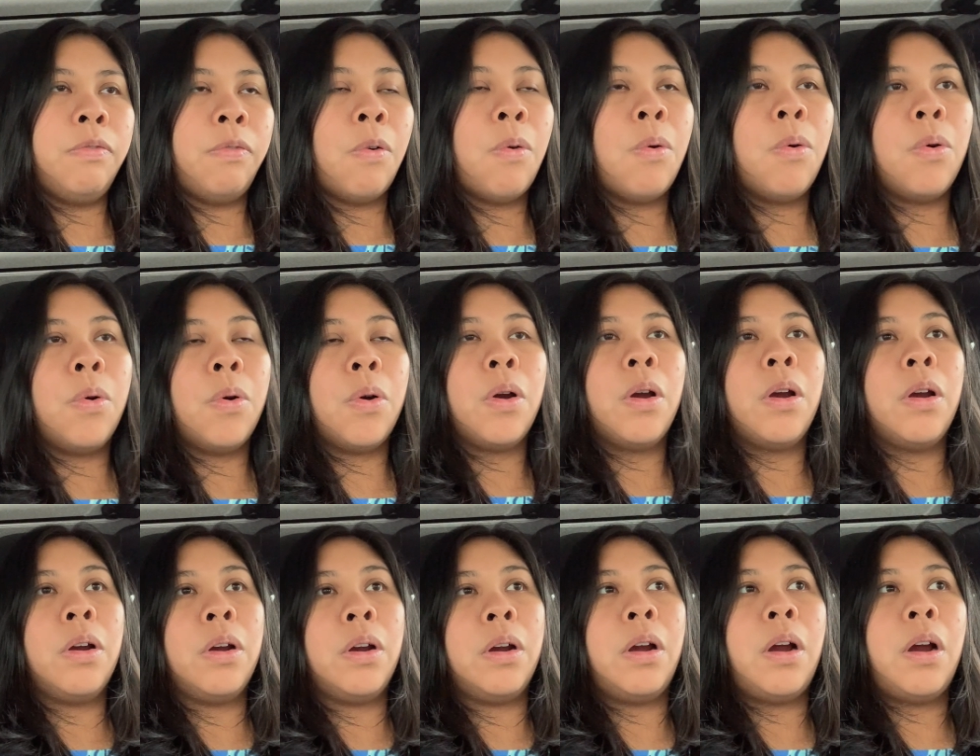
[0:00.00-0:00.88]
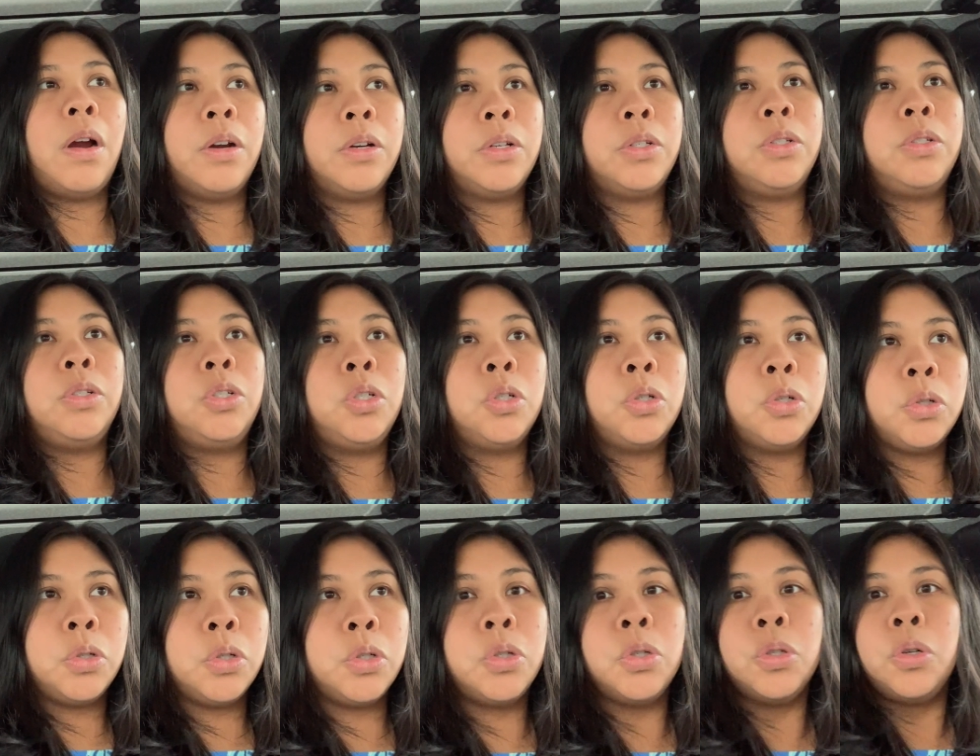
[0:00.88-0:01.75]
for our
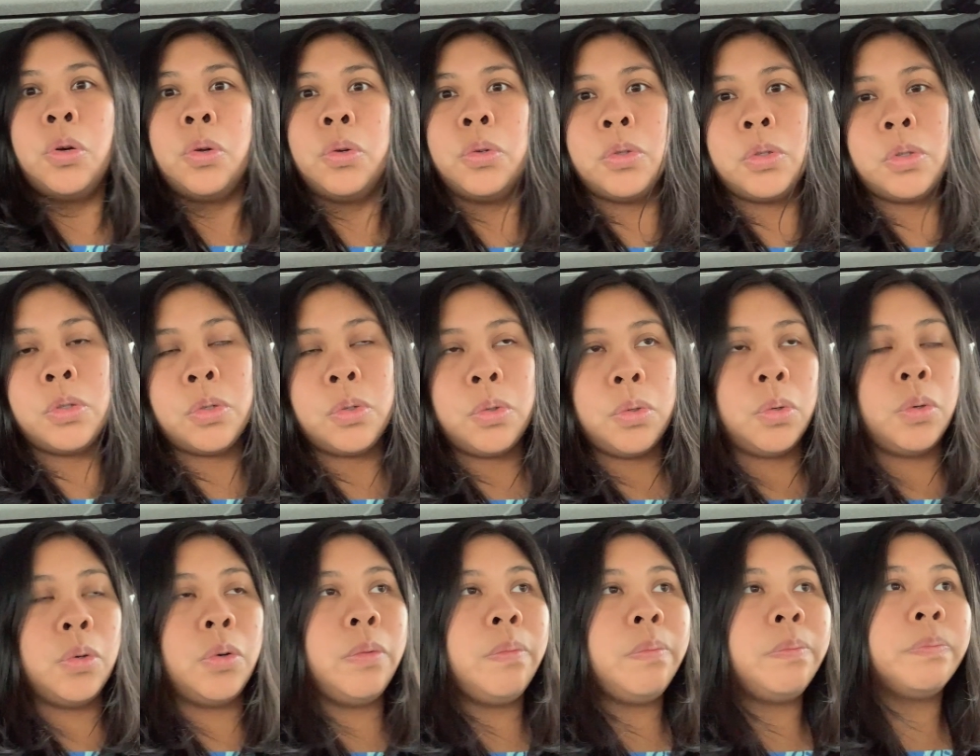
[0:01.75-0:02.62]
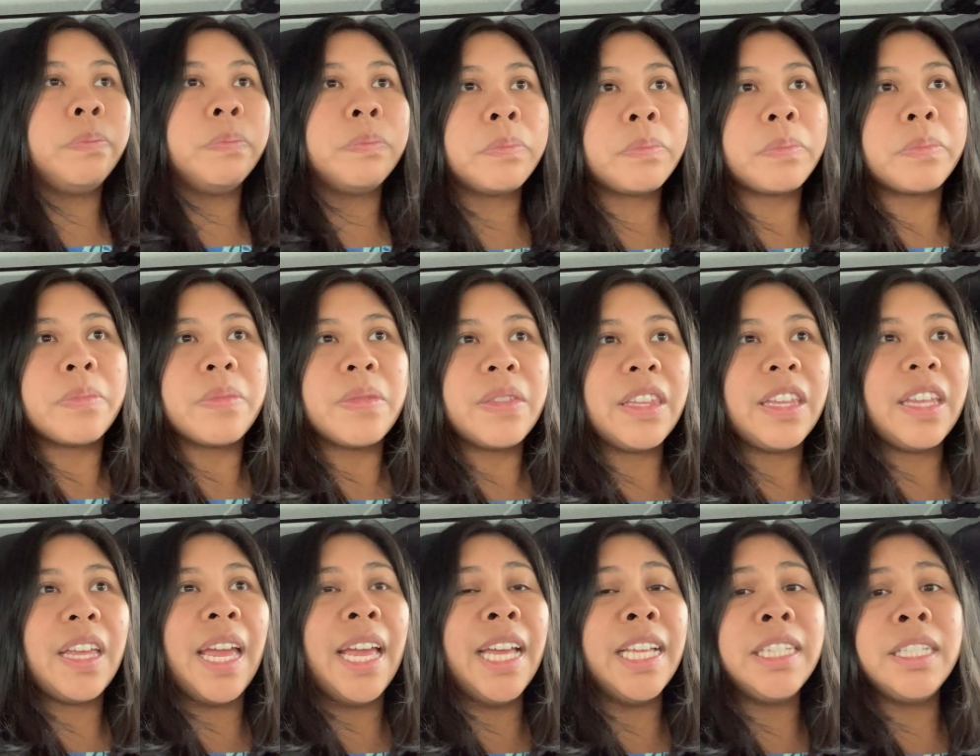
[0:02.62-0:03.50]
children to go to school.
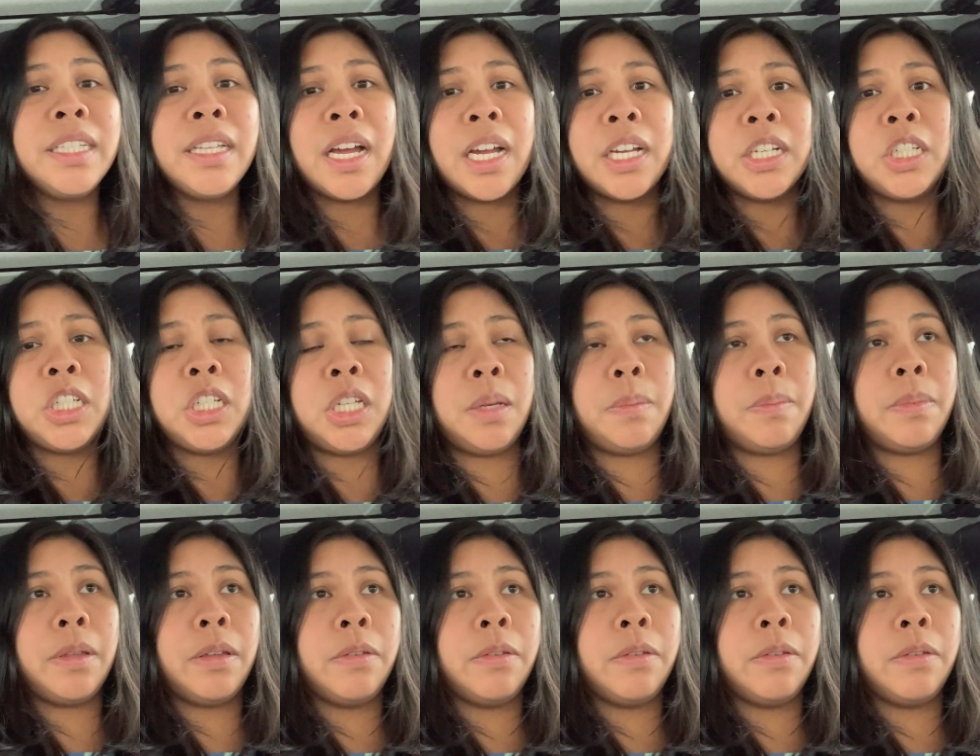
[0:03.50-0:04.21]
It's not cheap.